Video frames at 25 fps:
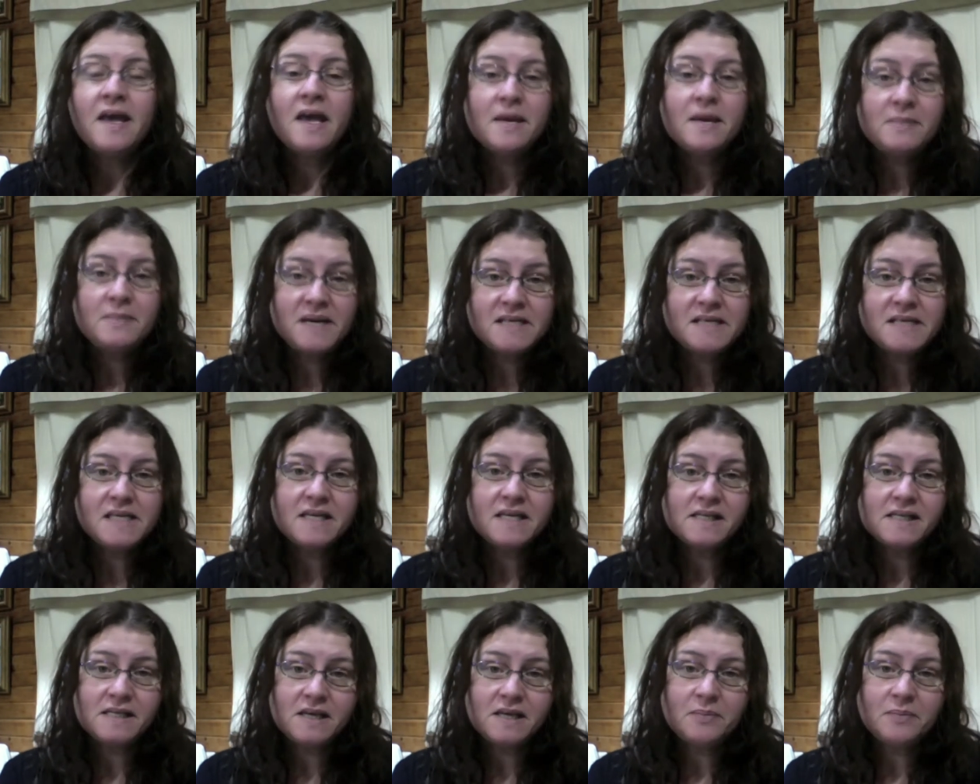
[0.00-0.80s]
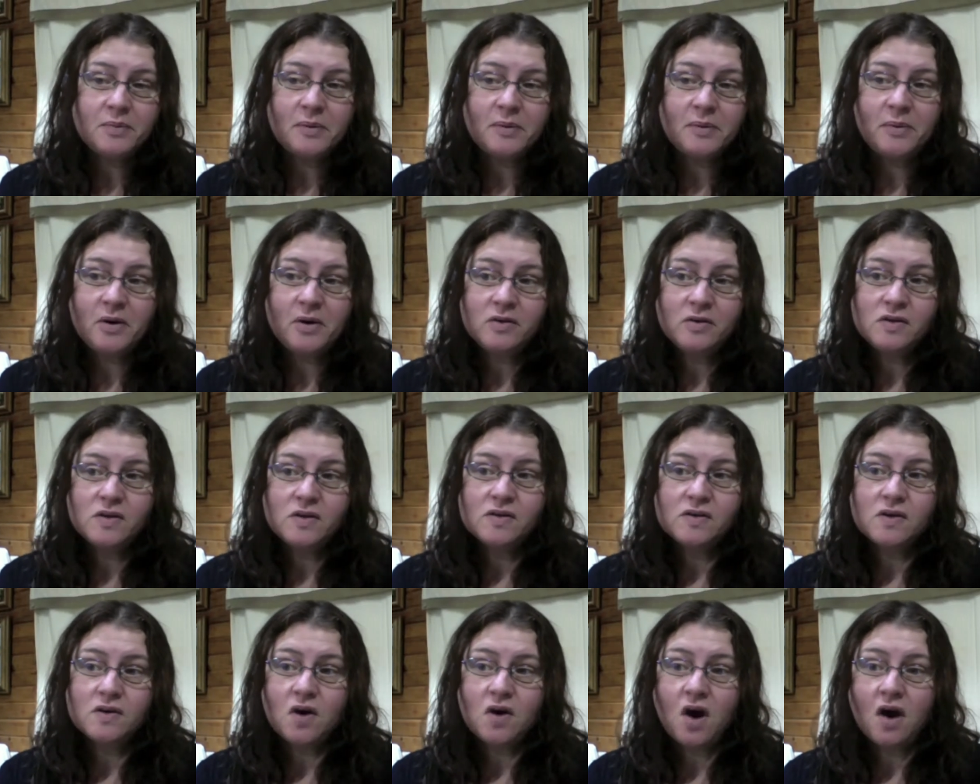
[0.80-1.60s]
METC
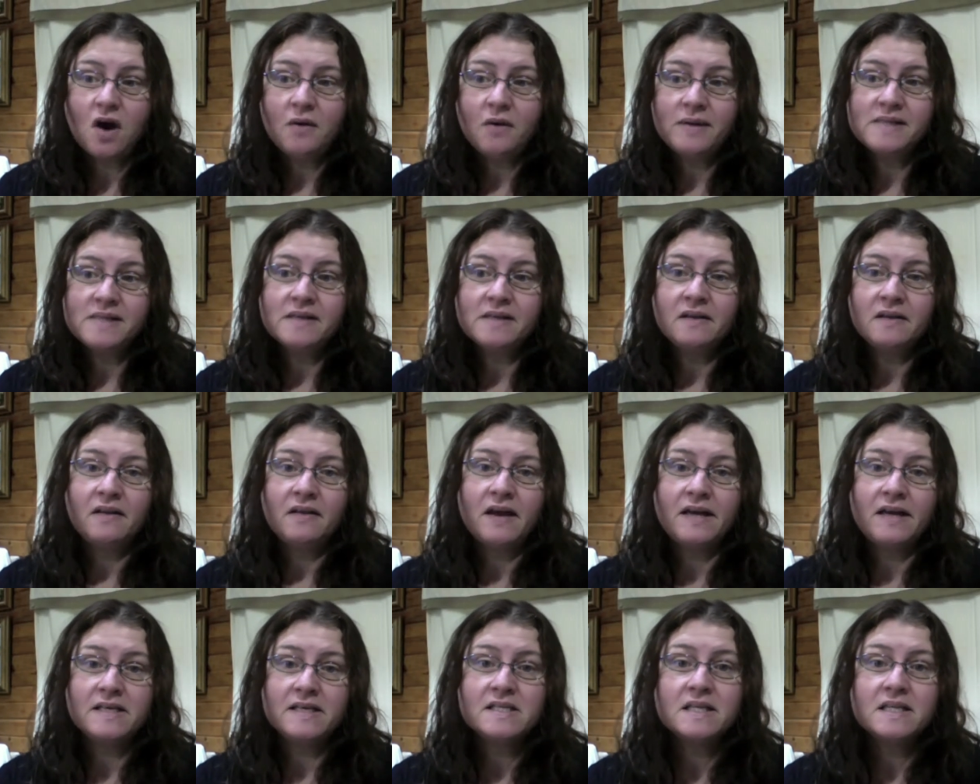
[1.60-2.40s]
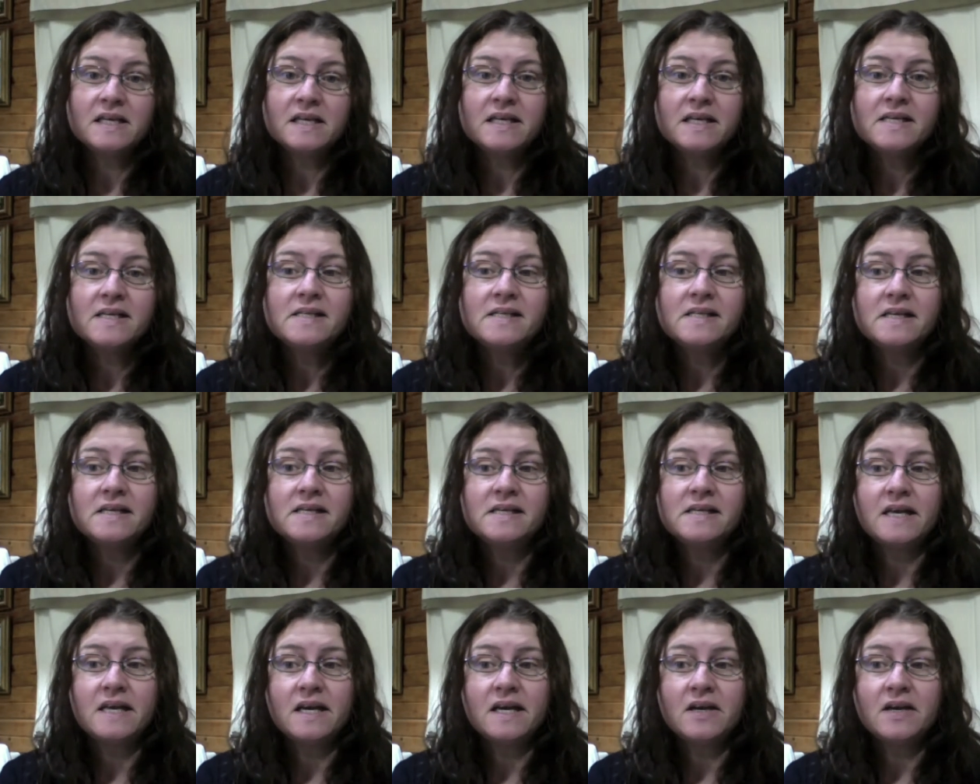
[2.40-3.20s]
proposals are always aligned to the ISTE
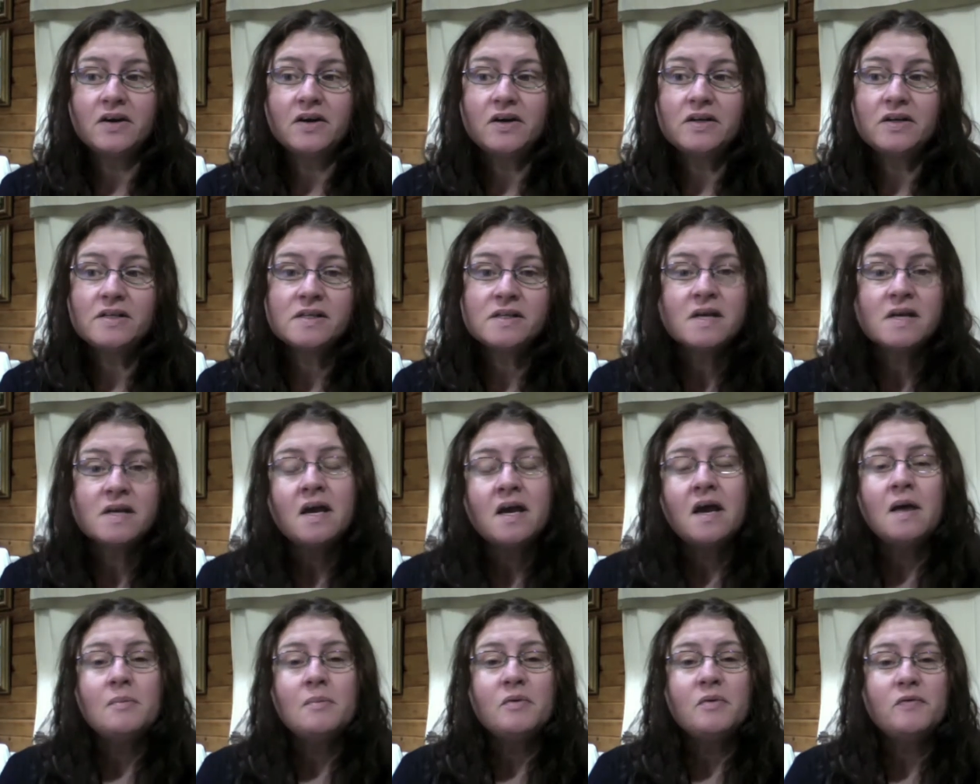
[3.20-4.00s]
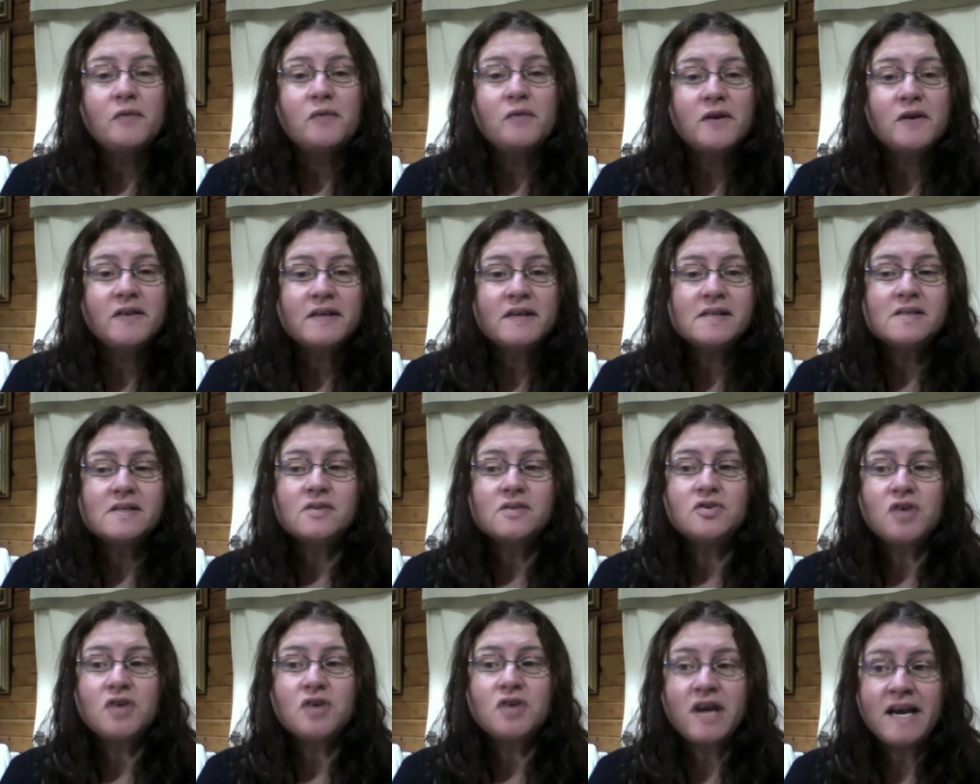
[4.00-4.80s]
standards. Before
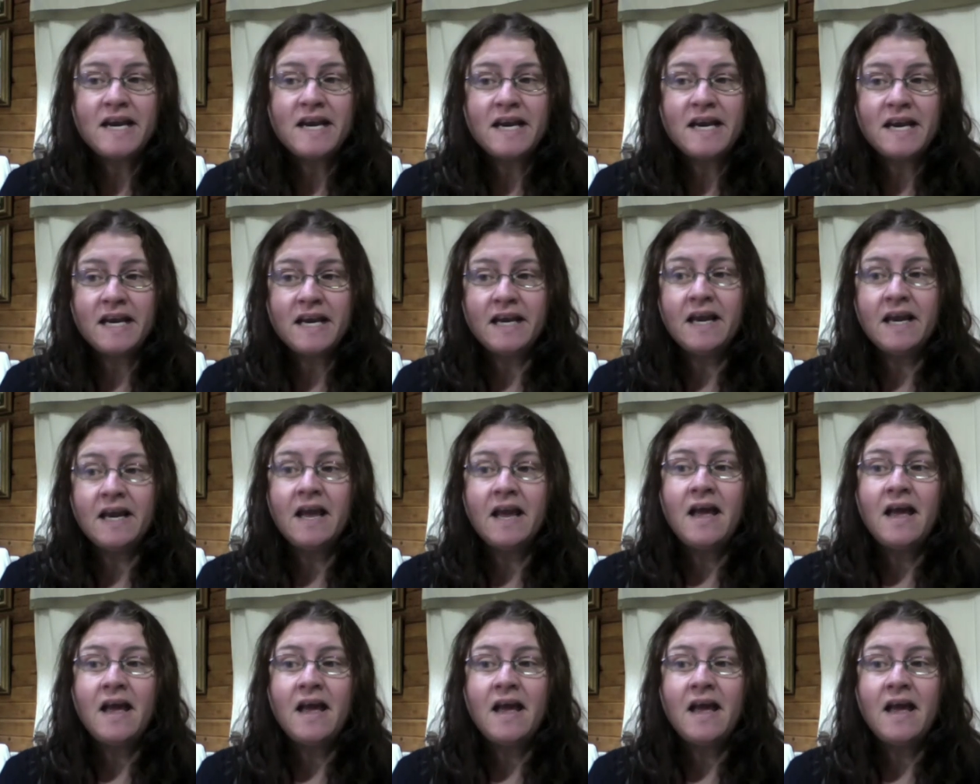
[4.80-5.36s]
this training,